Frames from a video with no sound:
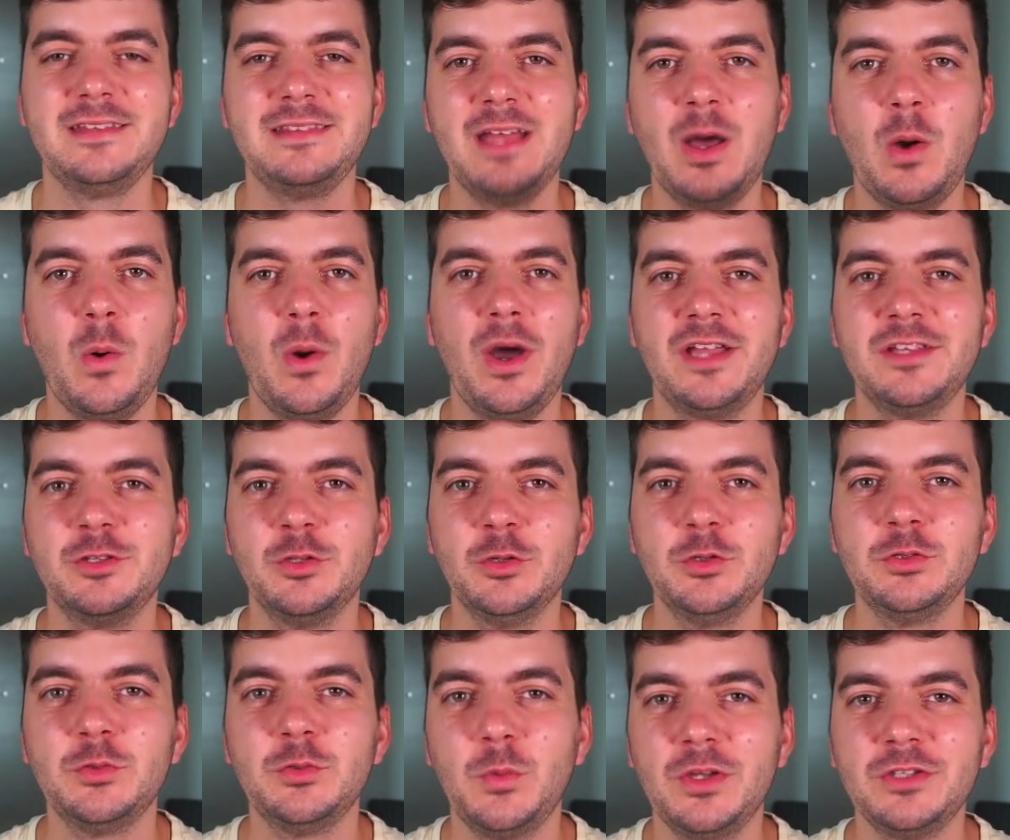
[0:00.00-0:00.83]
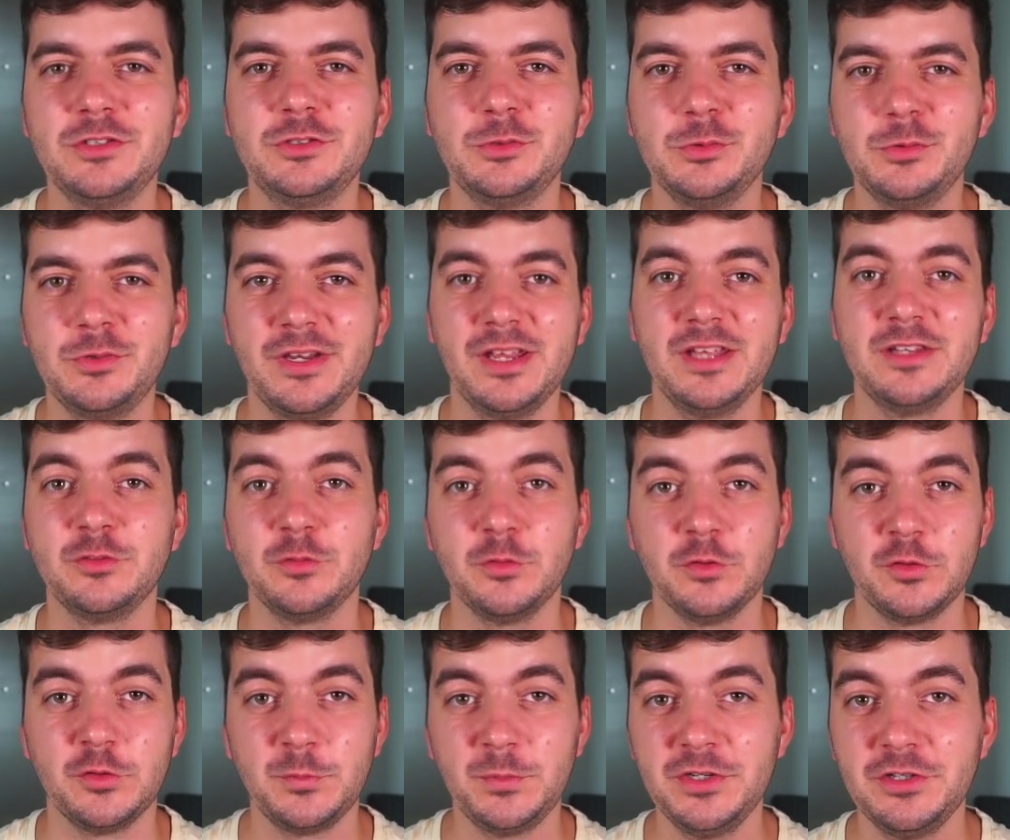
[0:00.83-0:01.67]
Now, I don't want to create
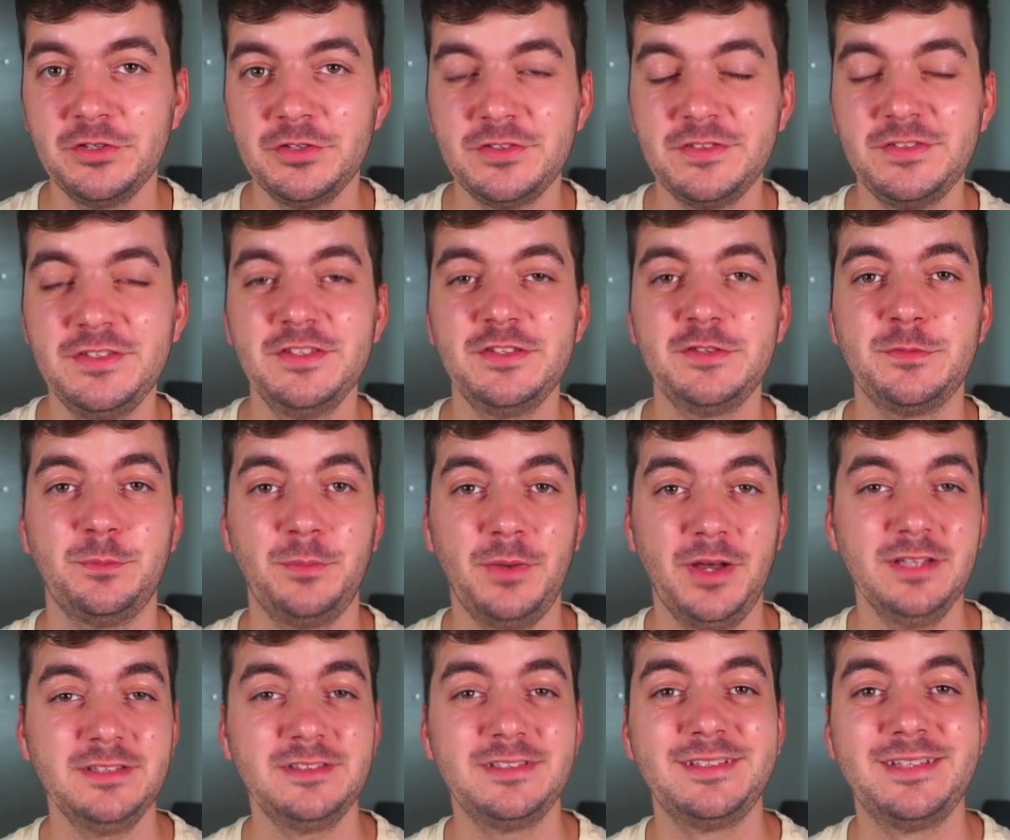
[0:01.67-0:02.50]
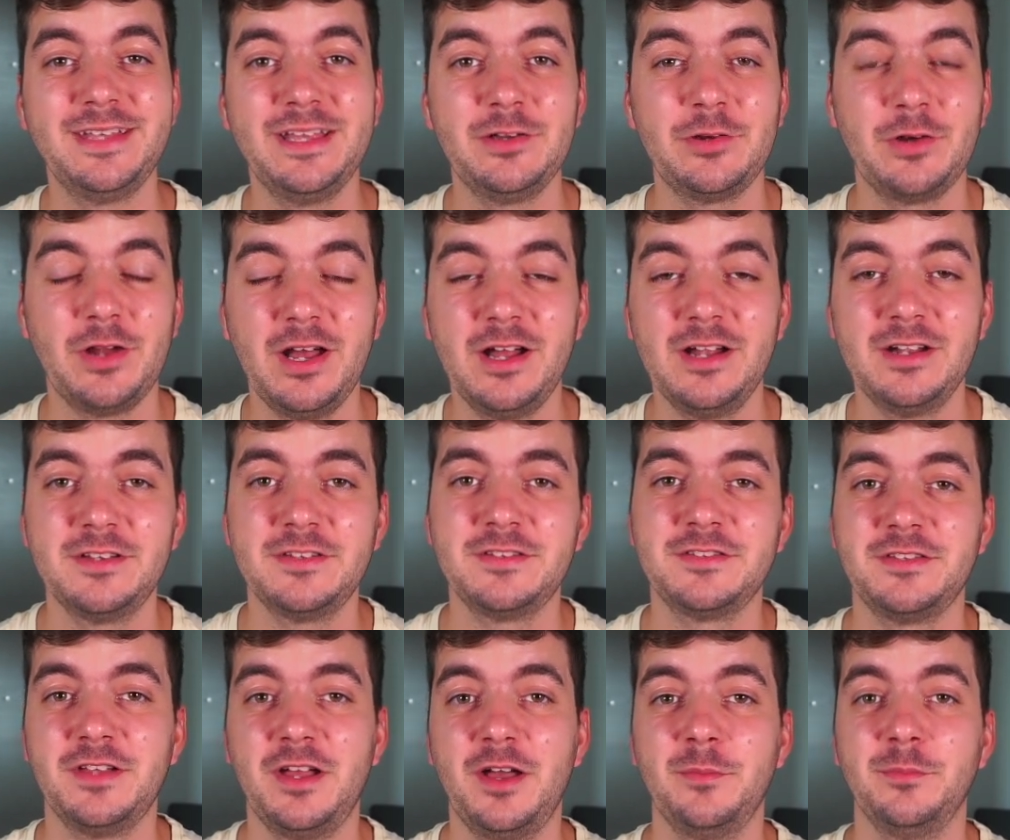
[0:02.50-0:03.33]
conspiracies, but there are
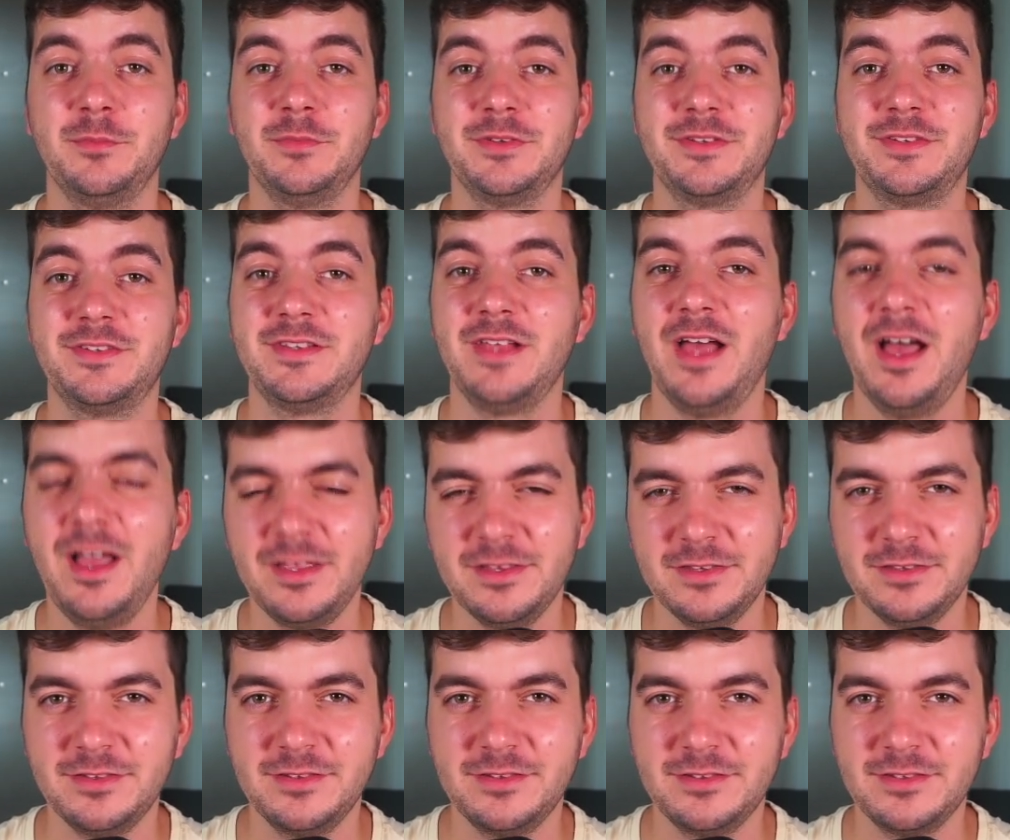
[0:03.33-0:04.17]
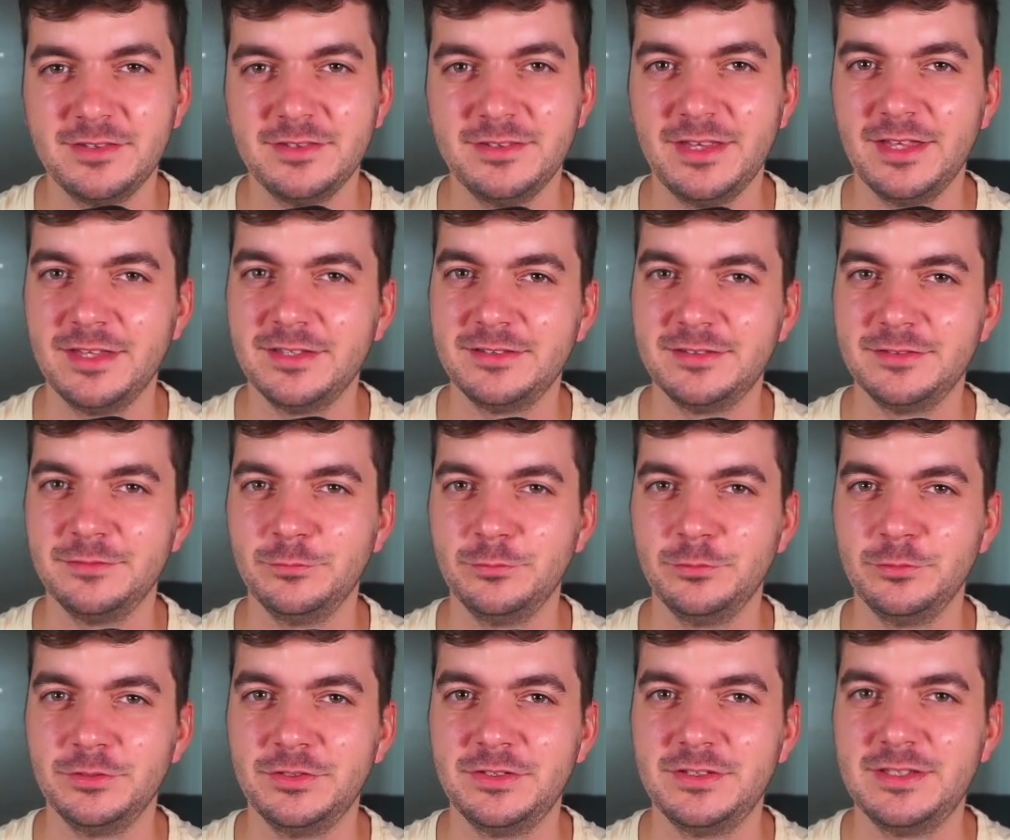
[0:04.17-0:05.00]
some signs that
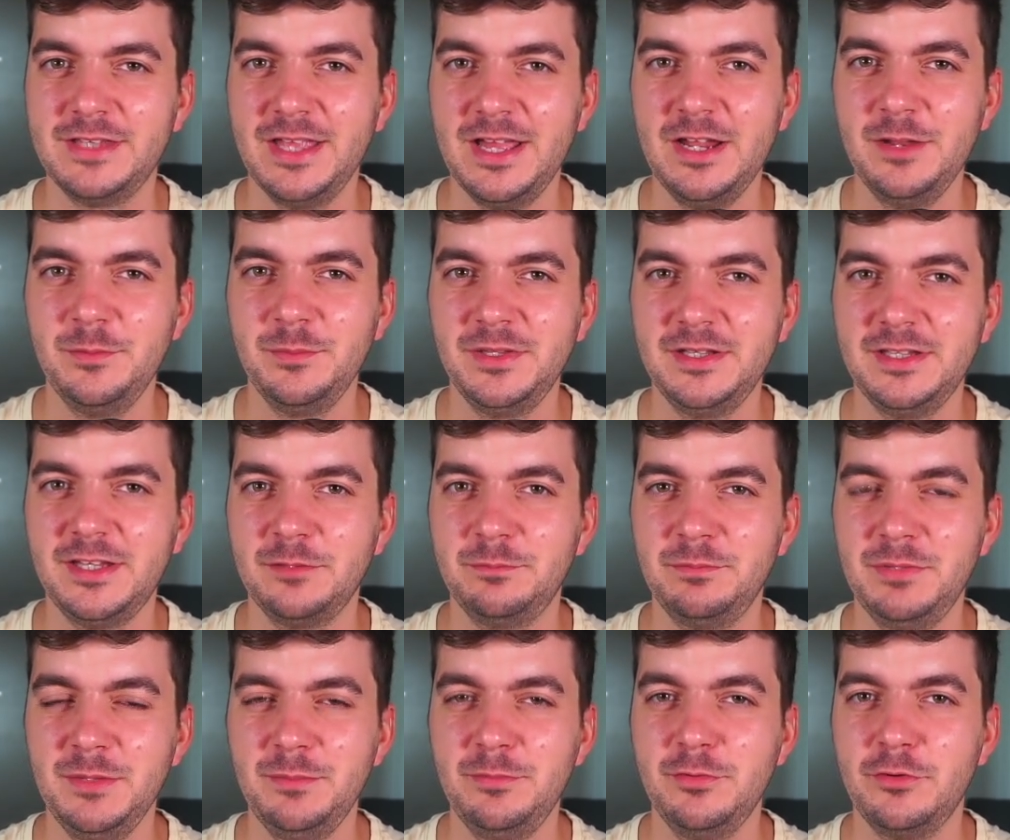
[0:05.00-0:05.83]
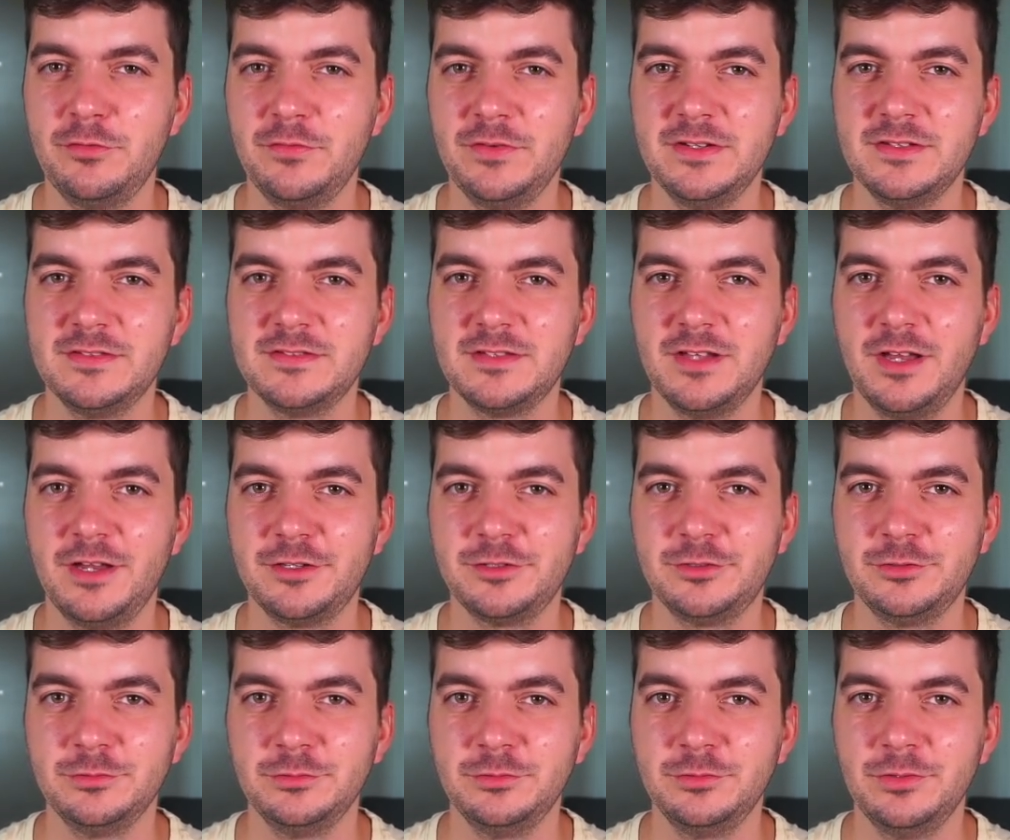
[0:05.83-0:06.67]
would tell me that people will
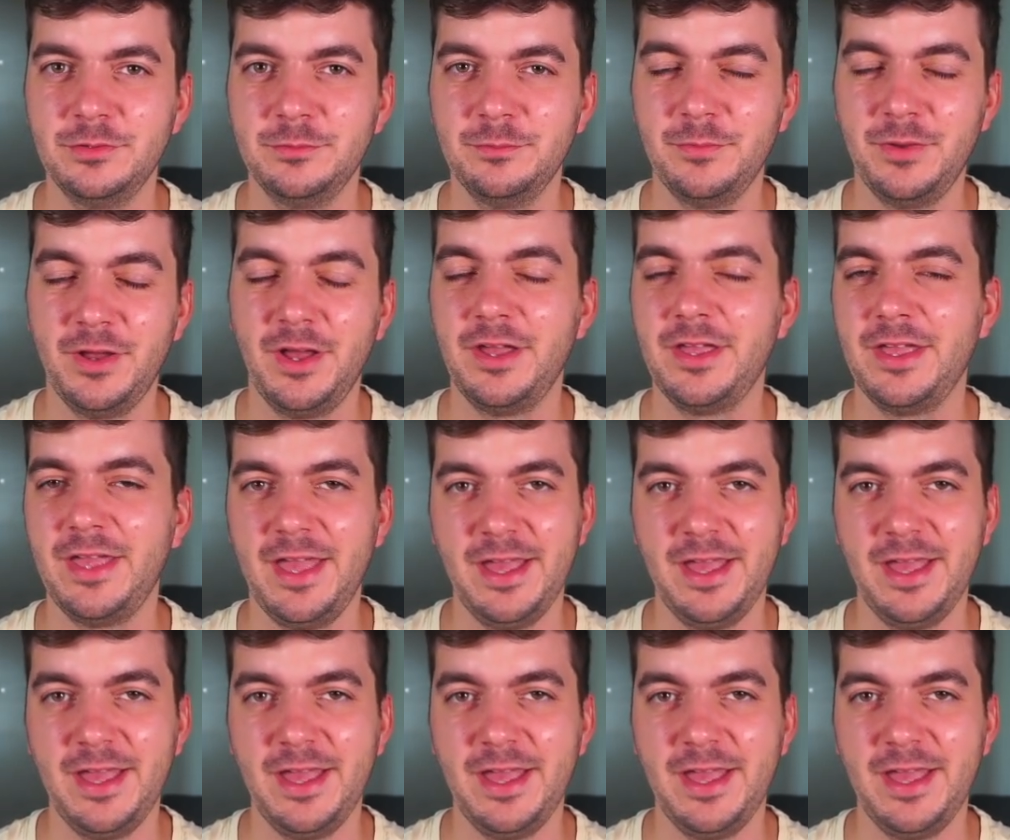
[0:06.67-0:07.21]
start to buy